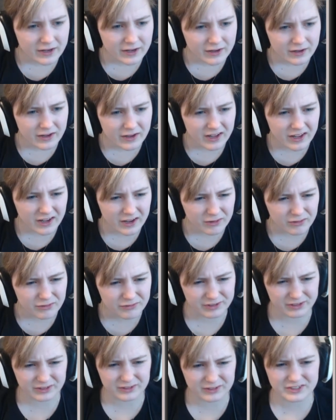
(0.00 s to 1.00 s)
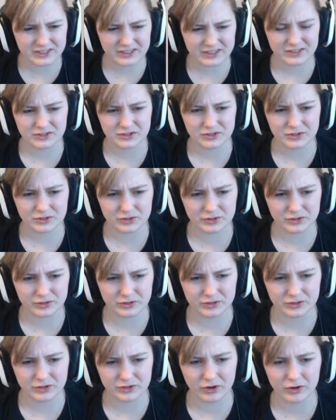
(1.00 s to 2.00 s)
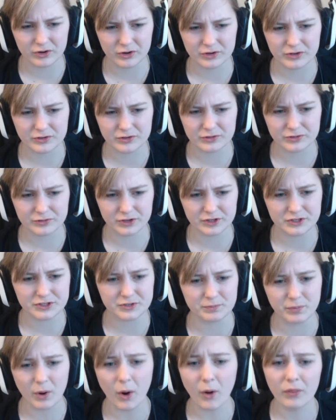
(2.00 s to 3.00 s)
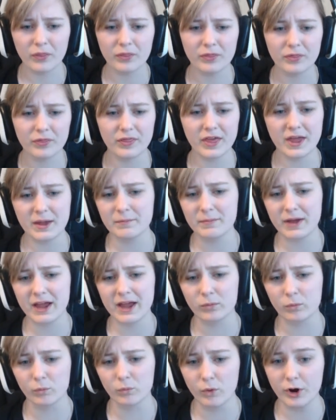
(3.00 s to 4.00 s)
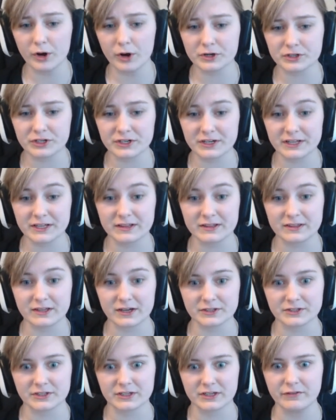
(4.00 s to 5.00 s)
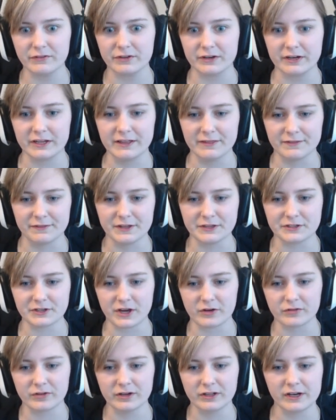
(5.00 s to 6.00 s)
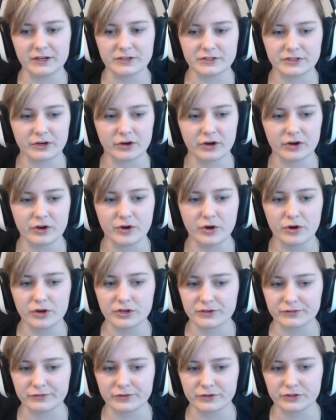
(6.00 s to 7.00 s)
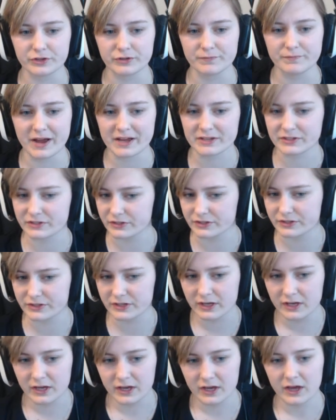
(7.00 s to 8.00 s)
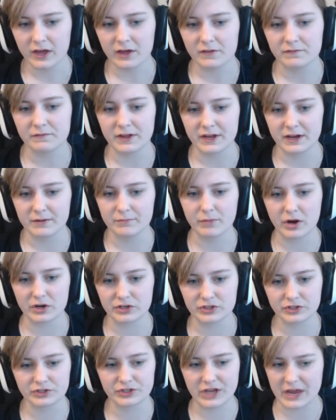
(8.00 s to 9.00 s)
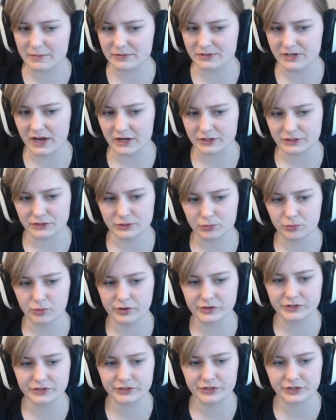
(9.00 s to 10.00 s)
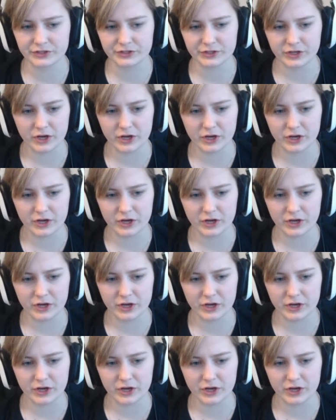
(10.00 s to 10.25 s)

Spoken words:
fealty to God thrust upon them and worship it thus given. In this I realize they are no different to the masses. They are much the same as us. Once this